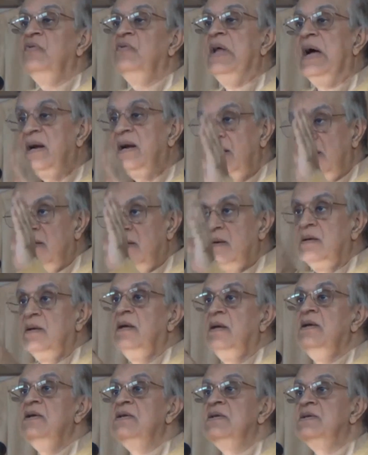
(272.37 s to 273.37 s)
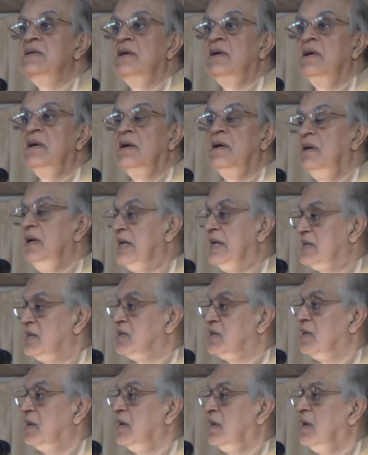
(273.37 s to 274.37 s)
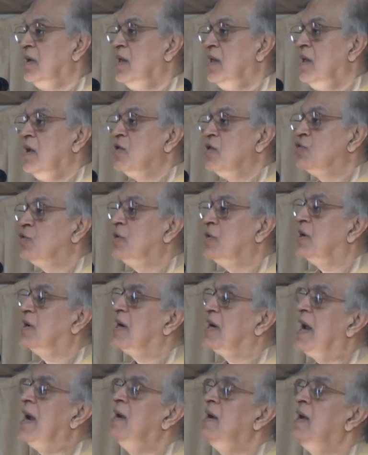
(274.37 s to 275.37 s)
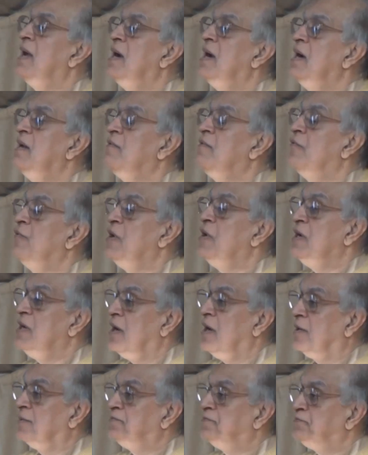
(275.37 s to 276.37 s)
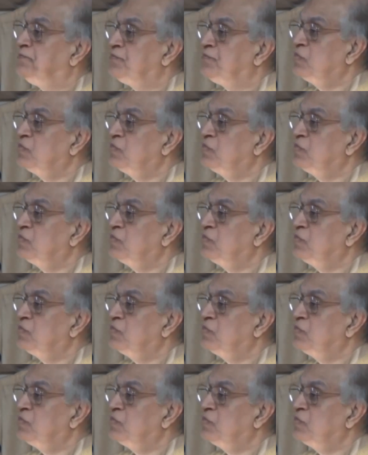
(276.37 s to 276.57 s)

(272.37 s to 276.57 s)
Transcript: That is necessary. So the grand narrative of India,